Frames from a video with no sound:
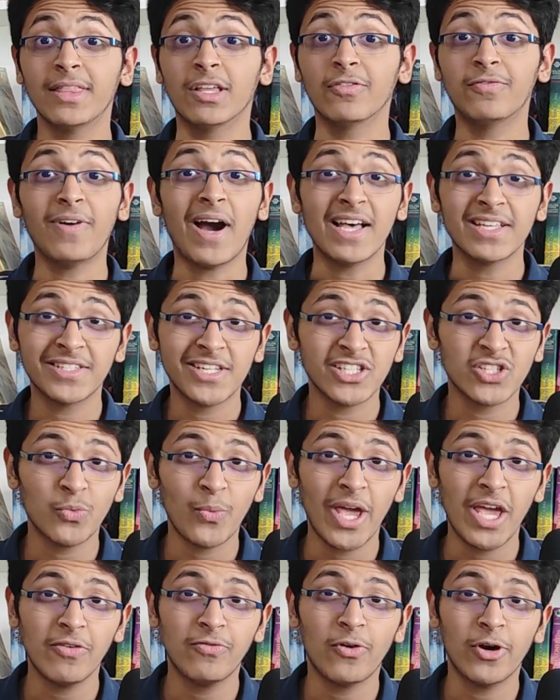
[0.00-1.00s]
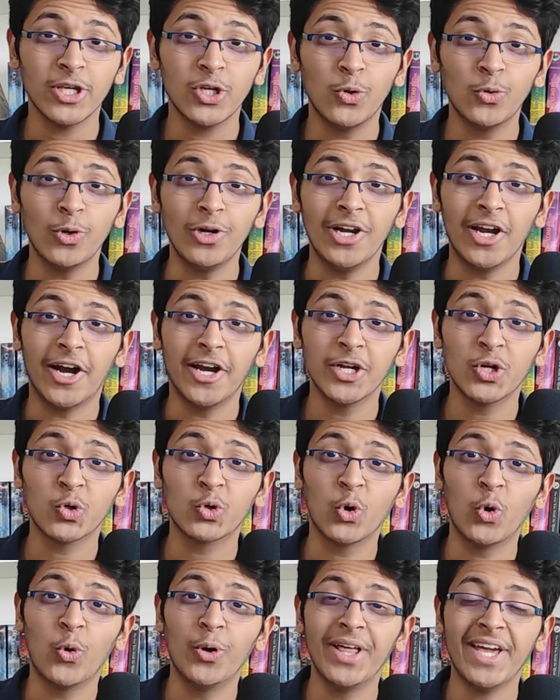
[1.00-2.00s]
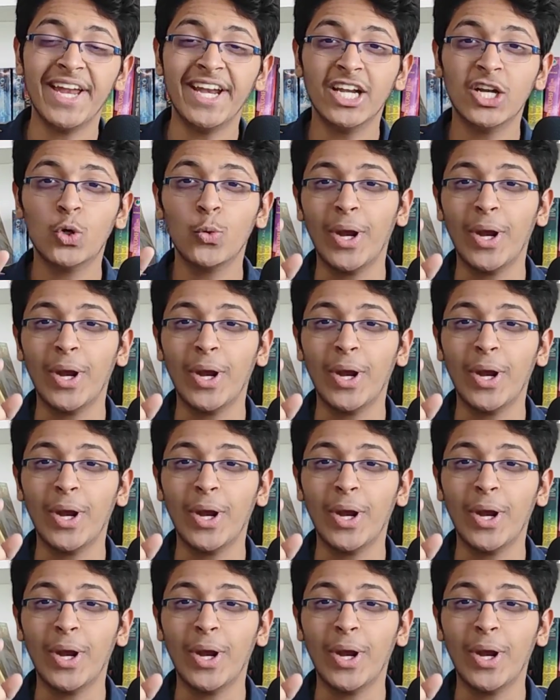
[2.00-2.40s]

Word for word: The fastest way for you to learn to code in